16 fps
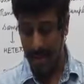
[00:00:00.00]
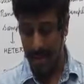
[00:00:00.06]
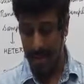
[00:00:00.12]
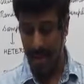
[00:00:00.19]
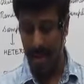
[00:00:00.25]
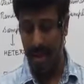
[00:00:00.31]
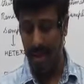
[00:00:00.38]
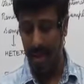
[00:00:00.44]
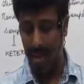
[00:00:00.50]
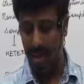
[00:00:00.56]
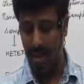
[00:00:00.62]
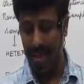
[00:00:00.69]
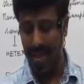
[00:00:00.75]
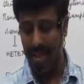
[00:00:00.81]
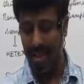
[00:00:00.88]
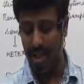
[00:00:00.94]
Third,
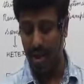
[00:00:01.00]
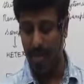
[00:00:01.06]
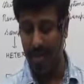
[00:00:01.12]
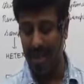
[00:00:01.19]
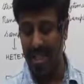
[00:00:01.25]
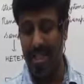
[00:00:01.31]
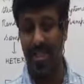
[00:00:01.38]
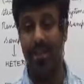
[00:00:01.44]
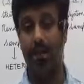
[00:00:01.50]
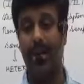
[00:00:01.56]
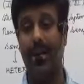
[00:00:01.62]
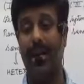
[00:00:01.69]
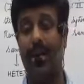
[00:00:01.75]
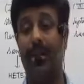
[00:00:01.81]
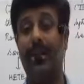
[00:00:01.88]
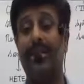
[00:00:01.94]
units to be
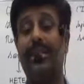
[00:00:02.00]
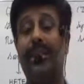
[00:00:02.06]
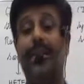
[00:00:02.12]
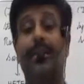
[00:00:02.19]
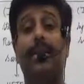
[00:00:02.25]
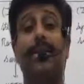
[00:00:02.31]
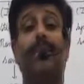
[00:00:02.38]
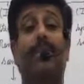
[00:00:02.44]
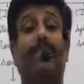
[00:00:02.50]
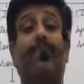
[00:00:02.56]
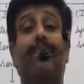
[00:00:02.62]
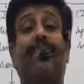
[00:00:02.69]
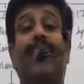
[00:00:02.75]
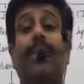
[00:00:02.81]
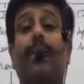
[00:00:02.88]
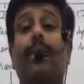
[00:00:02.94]
destroyed. Now understand this.
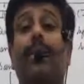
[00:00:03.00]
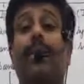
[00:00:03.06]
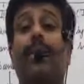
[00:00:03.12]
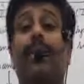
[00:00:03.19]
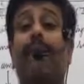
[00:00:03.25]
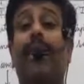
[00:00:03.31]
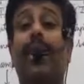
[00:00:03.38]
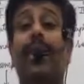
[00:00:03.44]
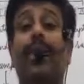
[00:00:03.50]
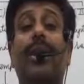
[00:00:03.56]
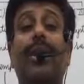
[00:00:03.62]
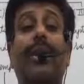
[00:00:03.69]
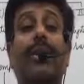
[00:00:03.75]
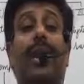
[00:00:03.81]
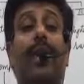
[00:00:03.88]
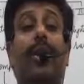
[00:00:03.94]
When
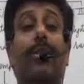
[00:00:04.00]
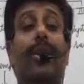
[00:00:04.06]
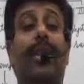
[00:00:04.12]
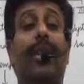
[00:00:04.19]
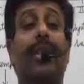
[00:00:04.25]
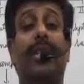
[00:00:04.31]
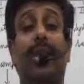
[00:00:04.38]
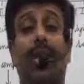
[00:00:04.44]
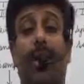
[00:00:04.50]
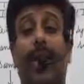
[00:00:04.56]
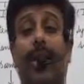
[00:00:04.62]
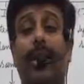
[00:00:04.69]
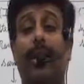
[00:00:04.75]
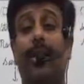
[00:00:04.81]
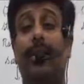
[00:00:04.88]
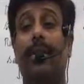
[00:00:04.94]
units are to be
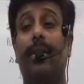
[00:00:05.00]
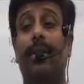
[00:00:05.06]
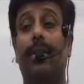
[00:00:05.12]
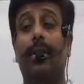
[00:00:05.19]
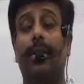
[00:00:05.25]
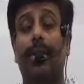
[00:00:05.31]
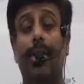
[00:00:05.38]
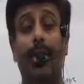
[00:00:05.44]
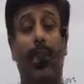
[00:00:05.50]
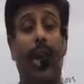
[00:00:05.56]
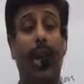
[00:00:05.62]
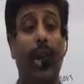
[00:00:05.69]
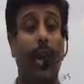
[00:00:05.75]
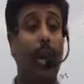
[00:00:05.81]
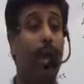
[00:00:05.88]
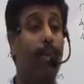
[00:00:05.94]
destroyed, you
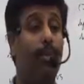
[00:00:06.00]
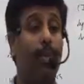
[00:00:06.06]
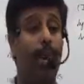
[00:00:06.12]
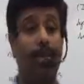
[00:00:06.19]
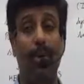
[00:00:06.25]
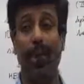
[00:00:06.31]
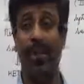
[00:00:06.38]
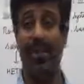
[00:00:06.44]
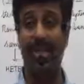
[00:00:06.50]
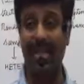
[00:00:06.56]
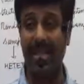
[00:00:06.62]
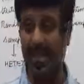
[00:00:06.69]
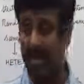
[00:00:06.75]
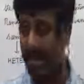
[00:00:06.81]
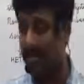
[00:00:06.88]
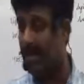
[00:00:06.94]
cannot do
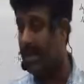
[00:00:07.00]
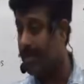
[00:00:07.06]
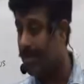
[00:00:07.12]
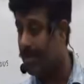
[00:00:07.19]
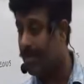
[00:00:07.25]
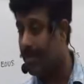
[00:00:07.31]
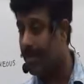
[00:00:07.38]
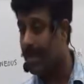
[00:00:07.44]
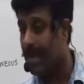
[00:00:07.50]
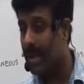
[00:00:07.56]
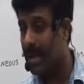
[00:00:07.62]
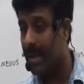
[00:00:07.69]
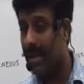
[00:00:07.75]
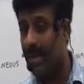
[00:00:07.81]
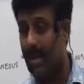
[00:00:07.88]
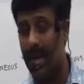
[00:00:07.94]
population survey.
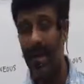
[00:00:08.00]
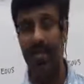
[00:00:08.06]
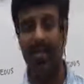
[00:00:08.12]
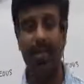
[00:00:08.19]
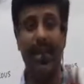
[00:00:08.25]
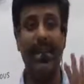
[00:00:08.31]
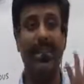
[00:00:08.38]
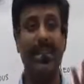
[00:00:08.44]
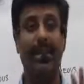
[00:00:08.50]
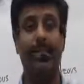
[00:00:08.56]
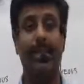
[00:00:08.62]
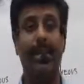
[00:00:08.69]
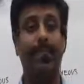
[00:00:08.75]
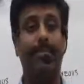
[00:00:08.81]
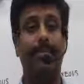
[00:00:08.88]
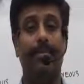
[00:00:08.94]
Like for
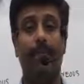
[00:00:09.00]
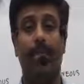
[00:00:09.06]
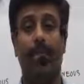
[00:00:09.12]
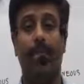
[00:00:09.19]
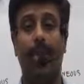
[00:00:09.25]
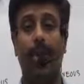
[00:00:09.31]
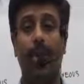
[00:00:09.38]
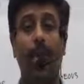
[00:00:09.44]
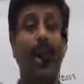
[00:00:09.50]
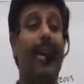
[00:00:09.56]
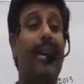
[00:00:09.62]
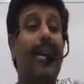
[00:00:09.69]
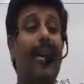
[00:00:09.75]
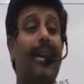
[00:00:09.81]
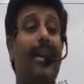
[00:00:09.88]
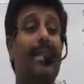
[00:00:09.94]
example,
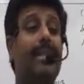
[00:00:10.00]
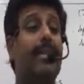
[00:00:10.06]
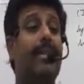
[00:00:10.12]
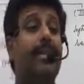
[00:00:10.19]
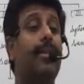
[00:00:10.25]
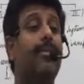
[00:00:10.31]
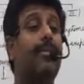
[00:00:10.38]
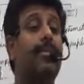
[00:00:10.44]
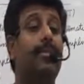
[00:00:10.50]
quality testing.